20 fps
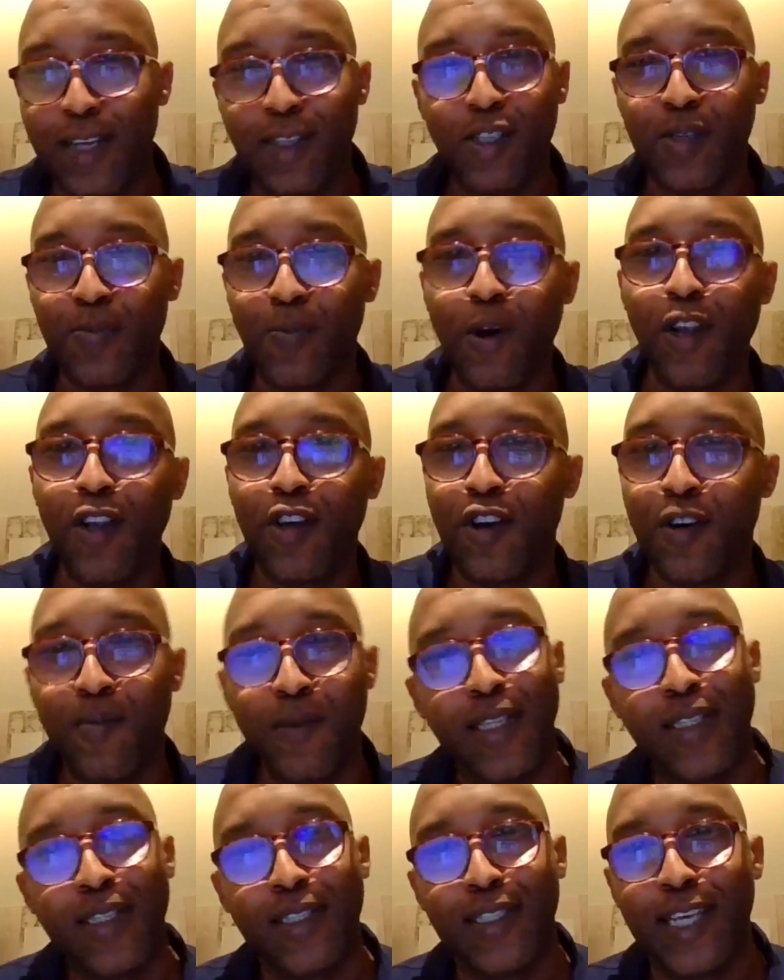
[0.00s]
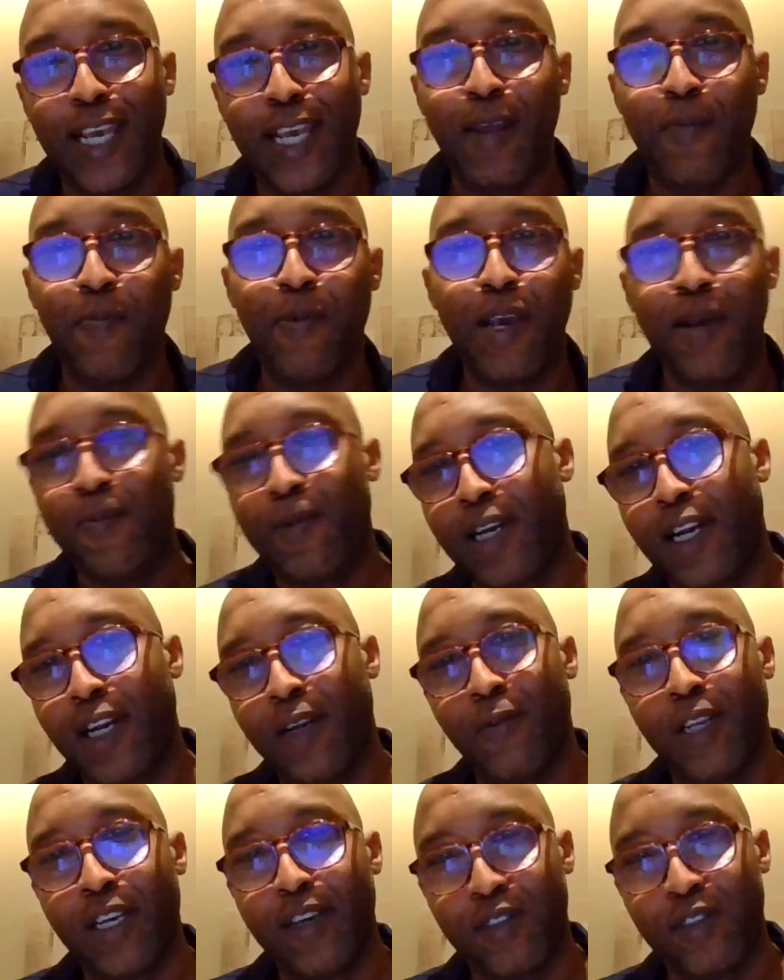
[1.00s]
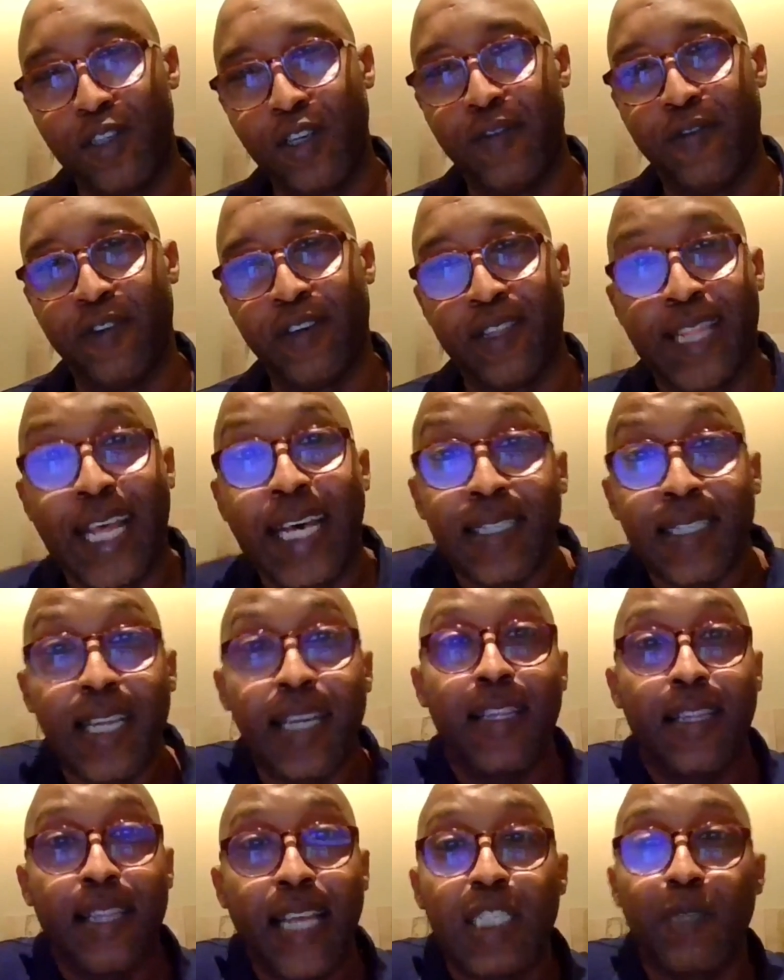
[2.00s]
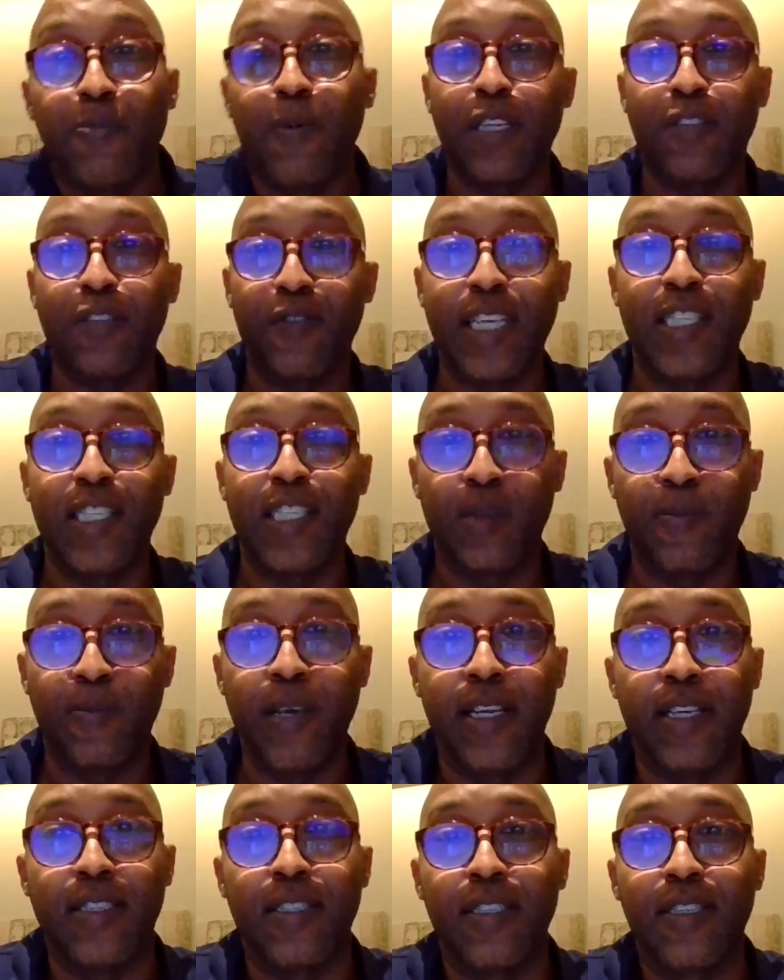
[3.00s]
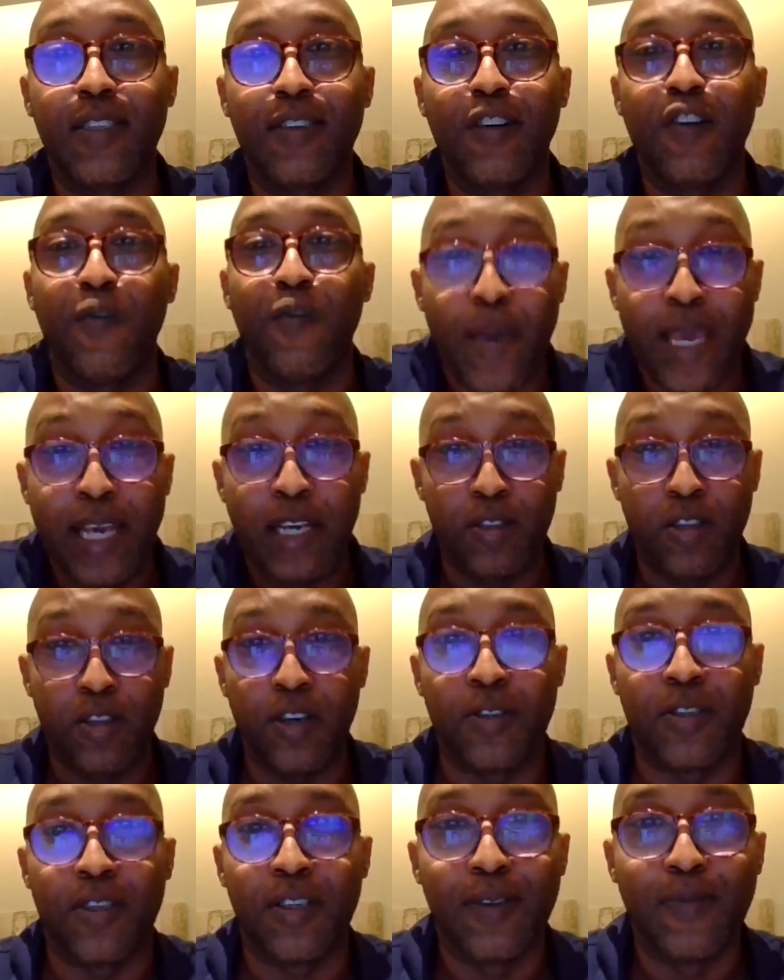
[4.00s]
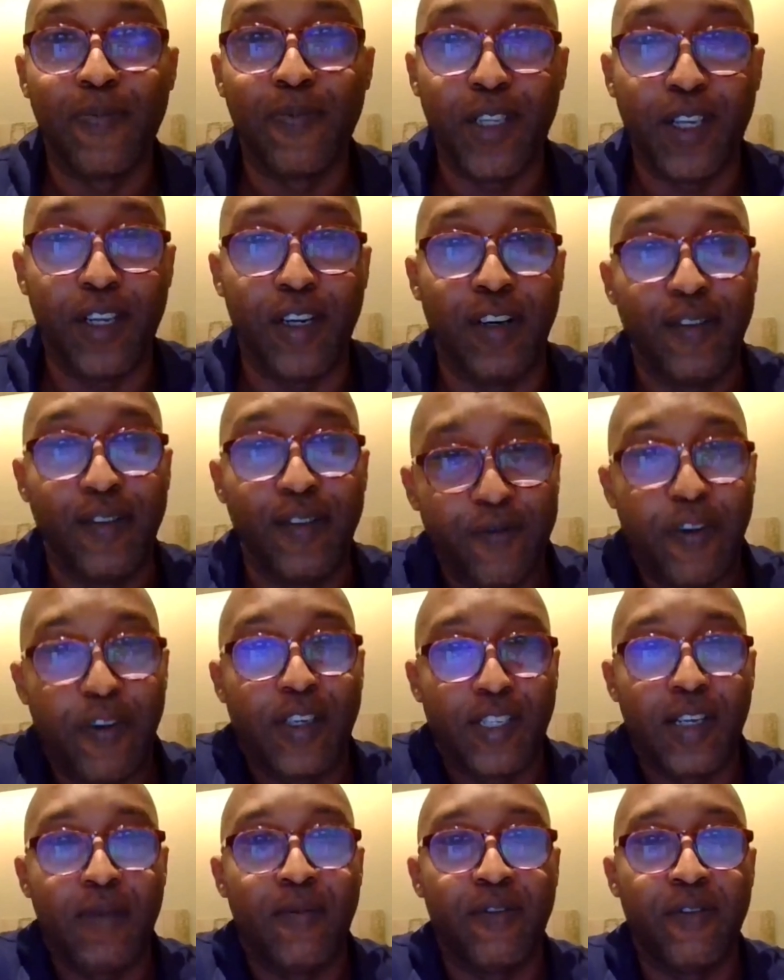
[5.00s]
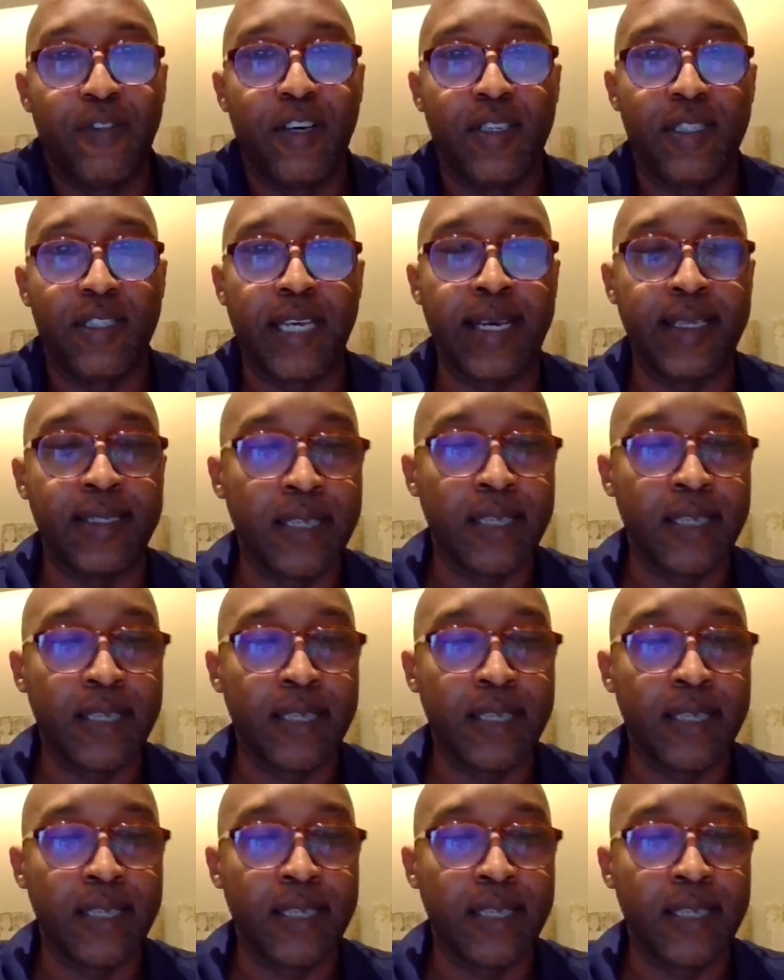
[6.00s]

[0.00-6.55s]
small comment in a paper and I would give it over. That's part of the experience of being taught, for some of those guys.